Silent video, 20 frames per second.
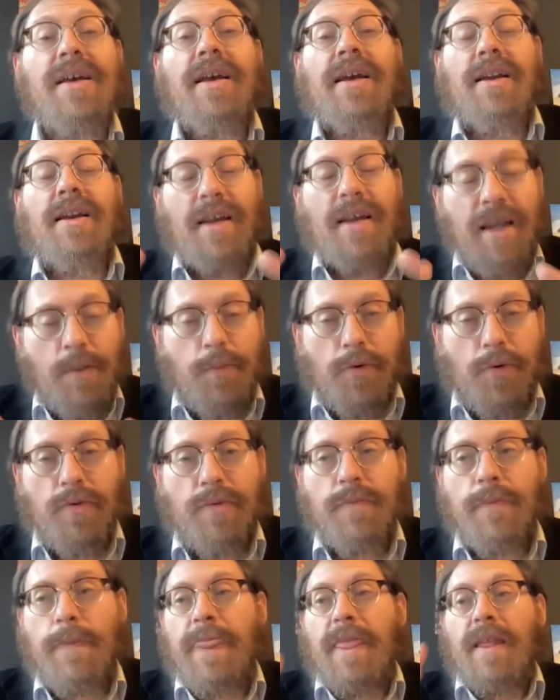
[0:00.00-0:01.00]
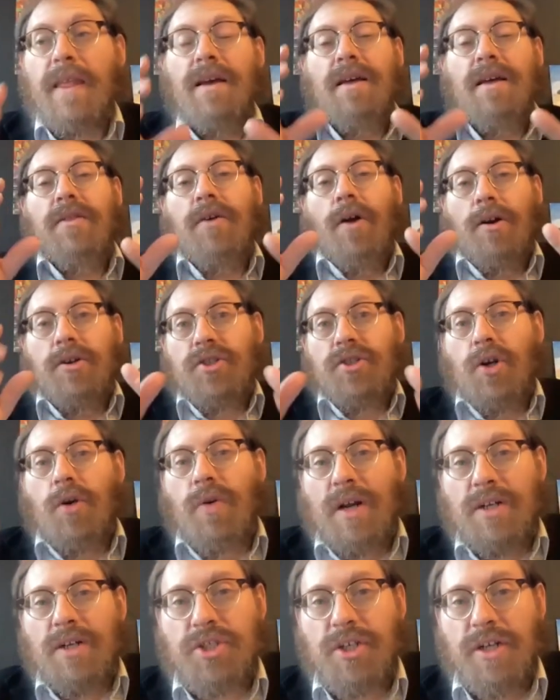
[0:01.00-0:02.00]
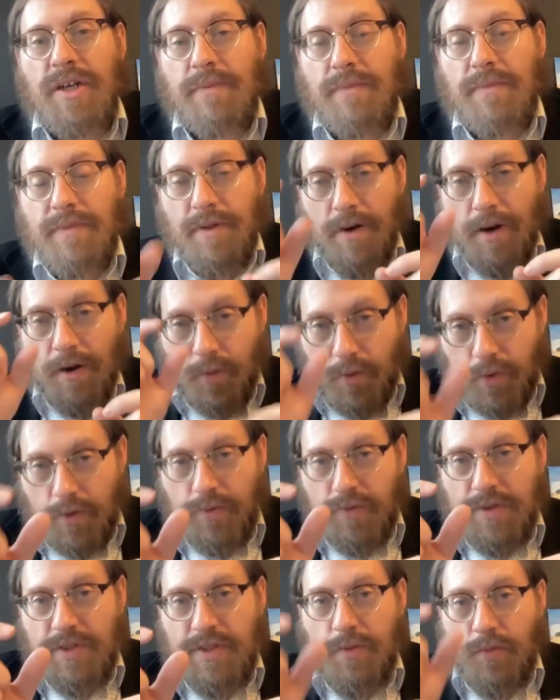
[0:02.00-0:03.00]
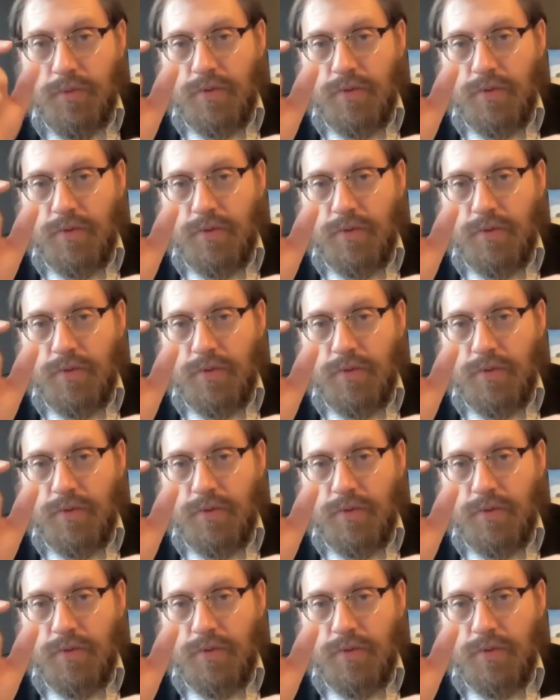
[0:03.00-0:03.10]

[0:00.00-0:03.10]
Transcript: In Hebrew, there are shorashim, there are roots,